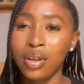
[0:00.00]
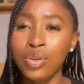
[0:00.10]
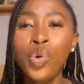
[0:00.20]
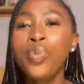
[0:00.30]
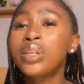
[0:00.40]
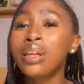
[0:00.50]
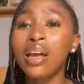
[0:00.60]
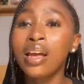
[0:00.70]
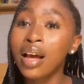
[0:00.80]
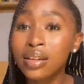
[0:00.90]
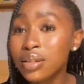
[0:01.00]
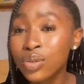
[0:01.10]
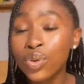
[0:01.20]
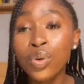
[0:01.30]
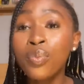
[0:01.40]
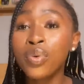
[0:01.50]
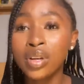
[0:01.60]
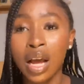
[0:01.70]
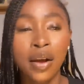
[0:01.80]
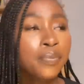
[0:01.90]
You'll be tired, so don't
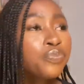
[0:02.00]
bother.